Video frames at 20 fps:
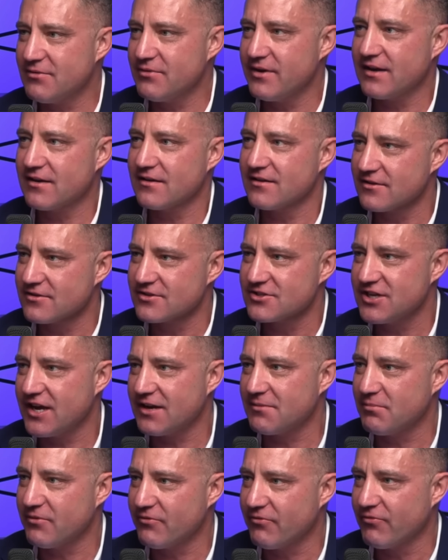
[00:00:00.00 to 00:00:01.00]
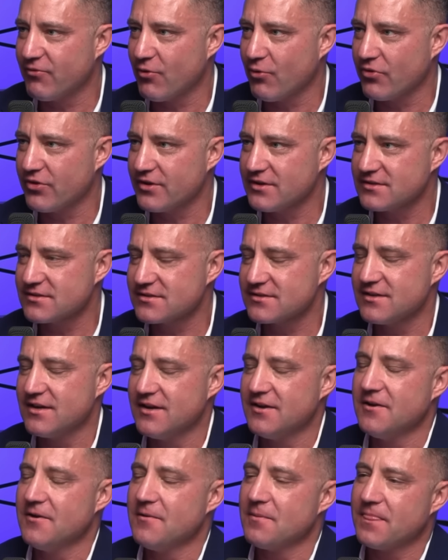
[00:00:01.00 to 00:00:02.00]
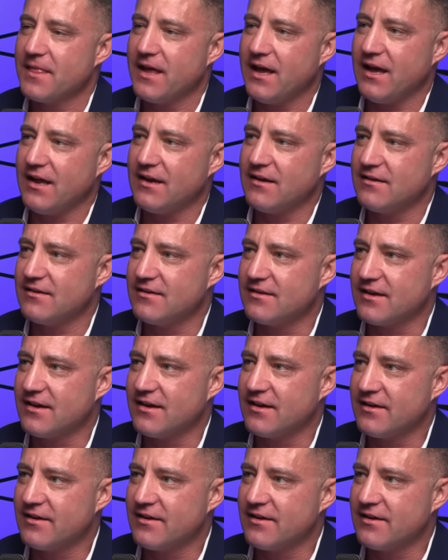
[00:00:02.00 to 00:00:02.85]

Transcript: We had a little chat before this, and